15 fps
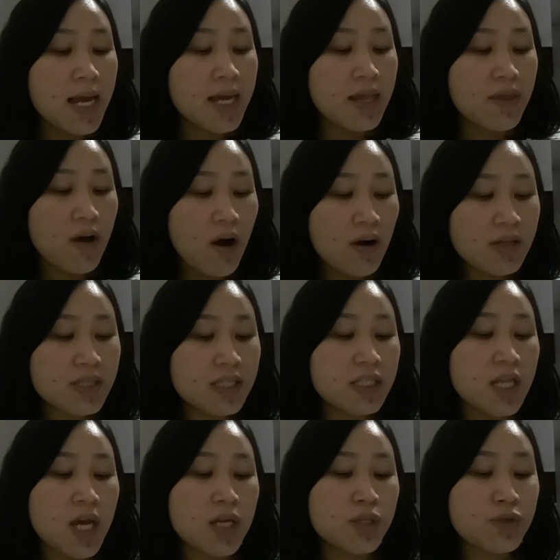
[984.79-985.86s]
is that
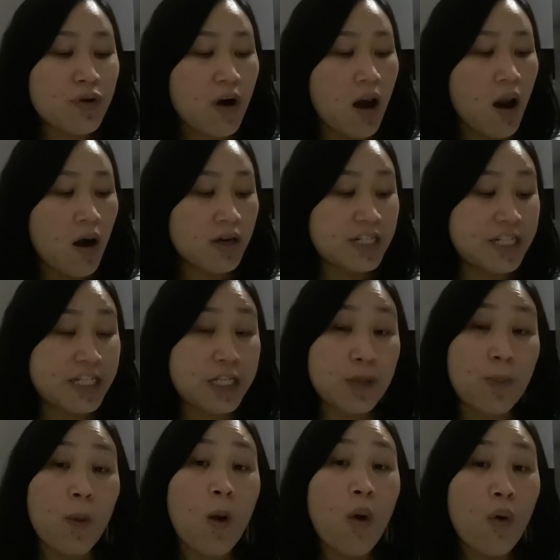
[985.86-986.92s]
they do a lot of
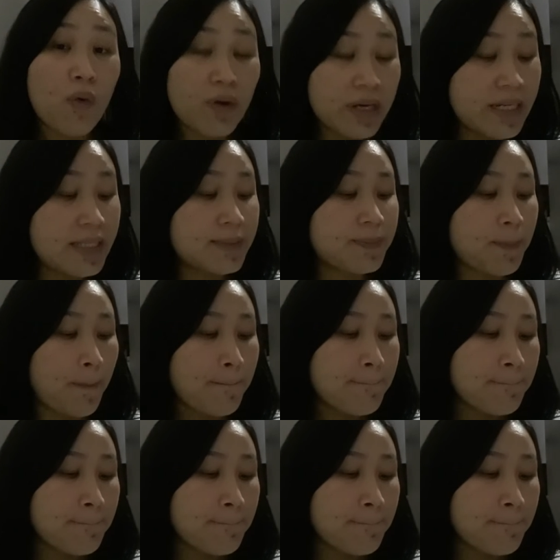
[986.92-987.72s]
deep learning.